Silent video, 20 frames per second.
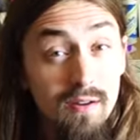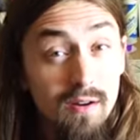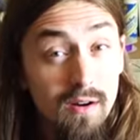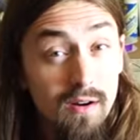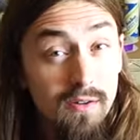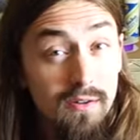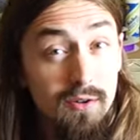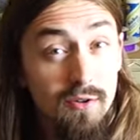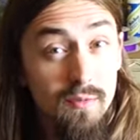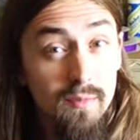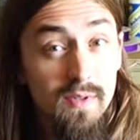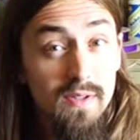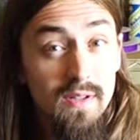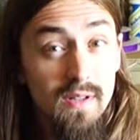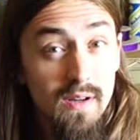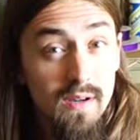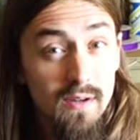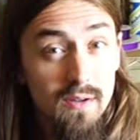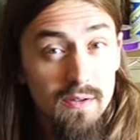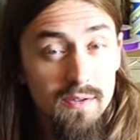There are two
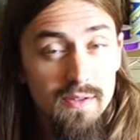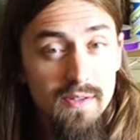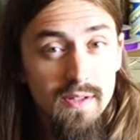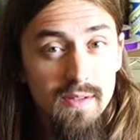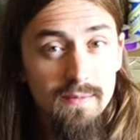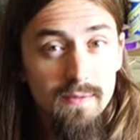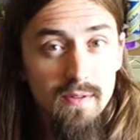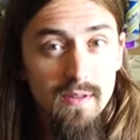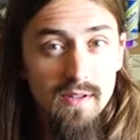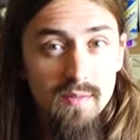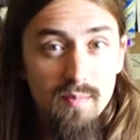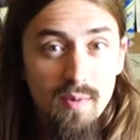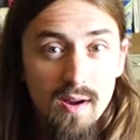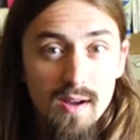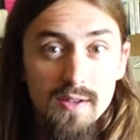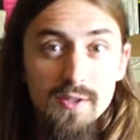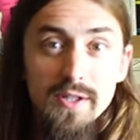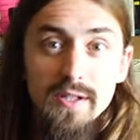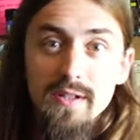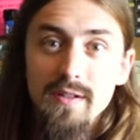materials you need for this
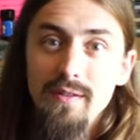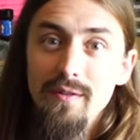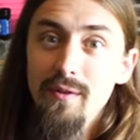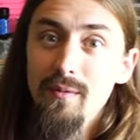project.